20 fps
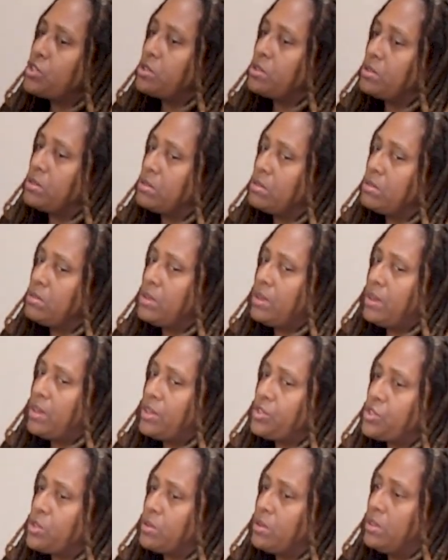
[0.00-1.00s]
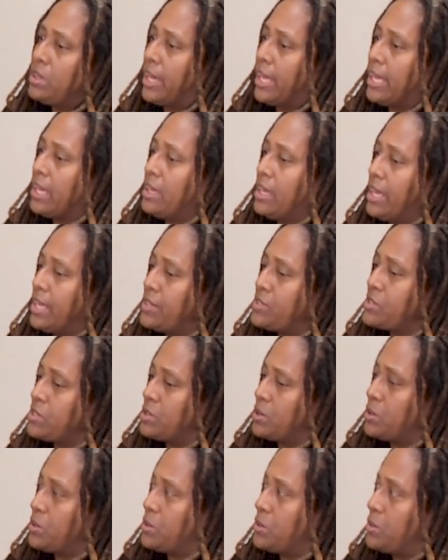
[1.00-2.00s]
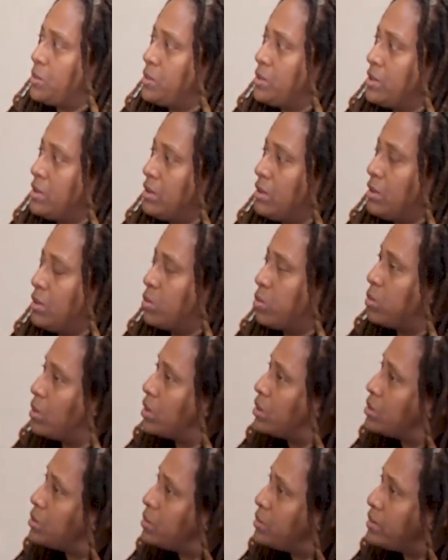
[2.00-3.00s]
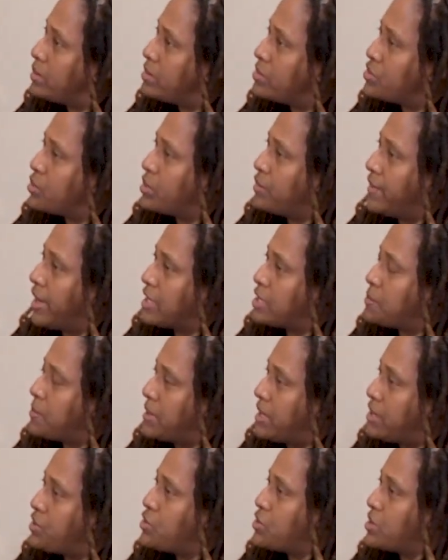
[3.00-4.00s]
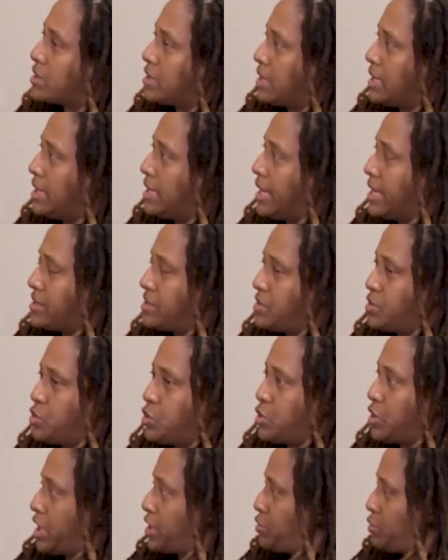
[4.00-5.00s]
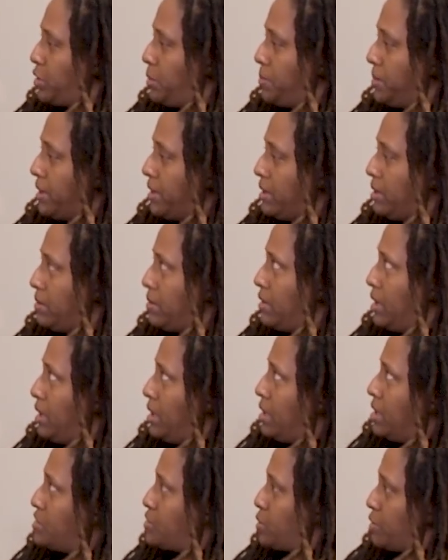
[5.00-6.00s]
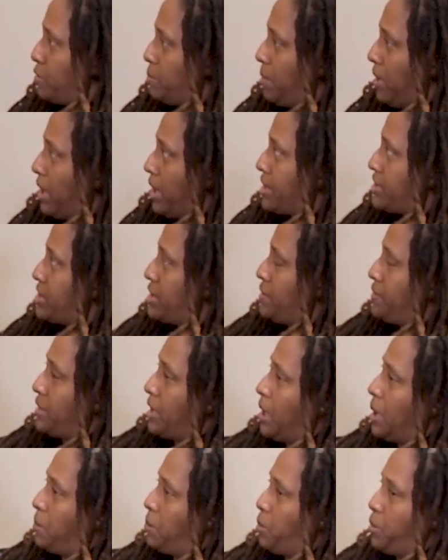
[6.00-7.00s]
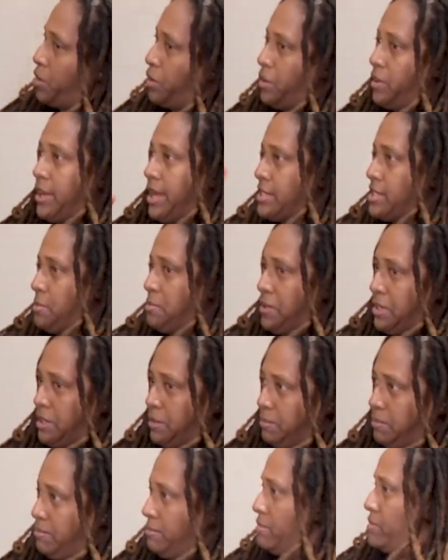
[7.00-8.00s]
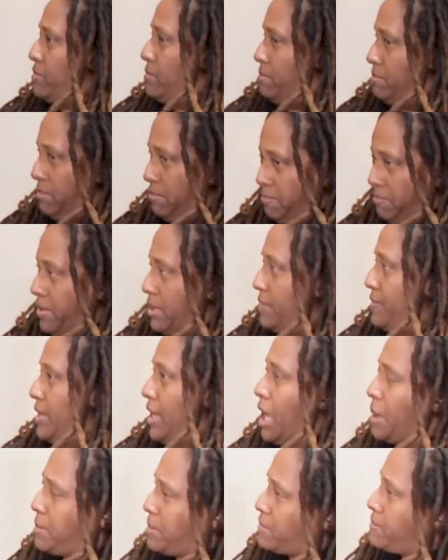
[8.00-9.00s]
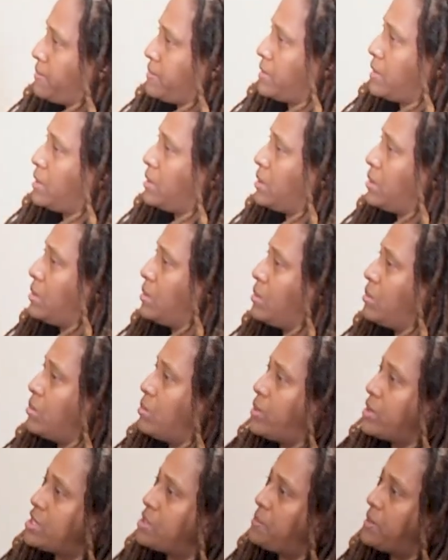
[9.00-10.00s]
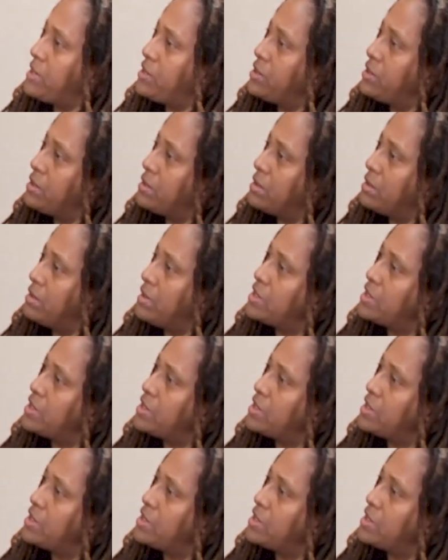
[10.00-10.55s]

your client caseload grown sort of exponentially? Has the trajectory been sort of positive and upward? Has it been a bit of an ebb and flow? What's been your